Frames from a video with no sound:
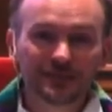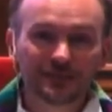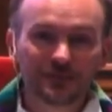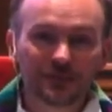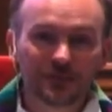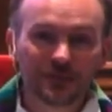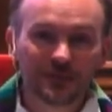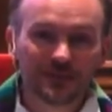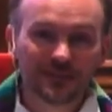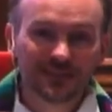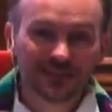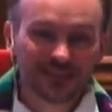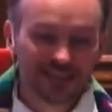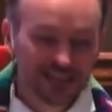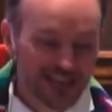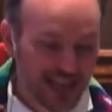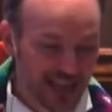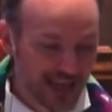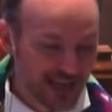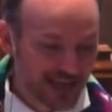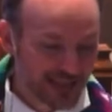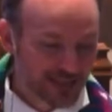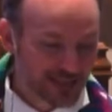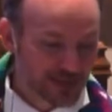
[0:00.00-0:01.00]
for
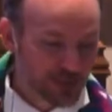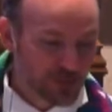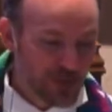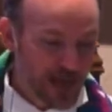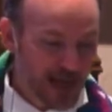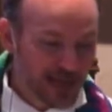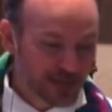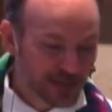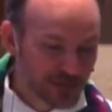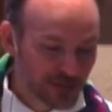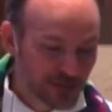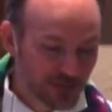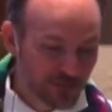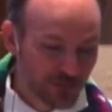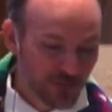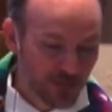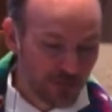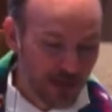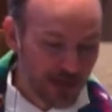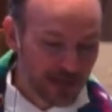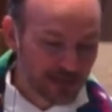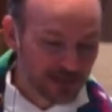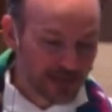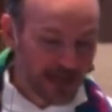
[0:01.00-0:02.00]
today is a passage from
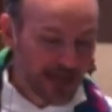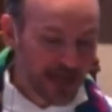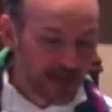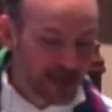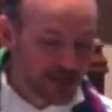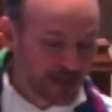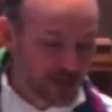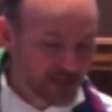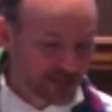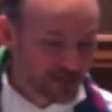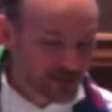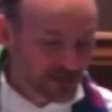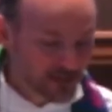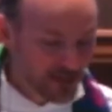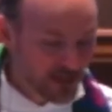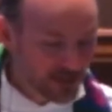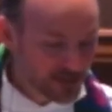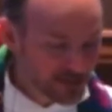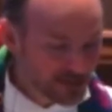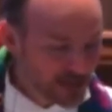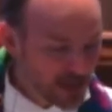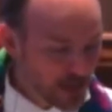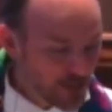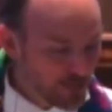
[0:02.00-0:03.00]
Isaiah that
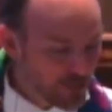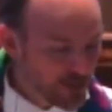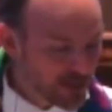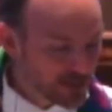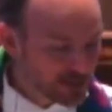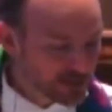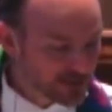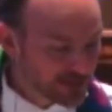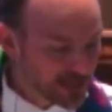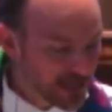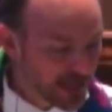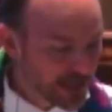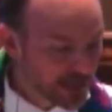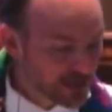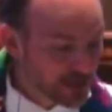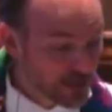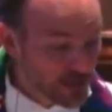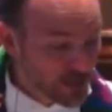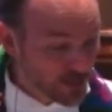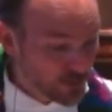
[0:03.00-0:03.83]
starts out by saying,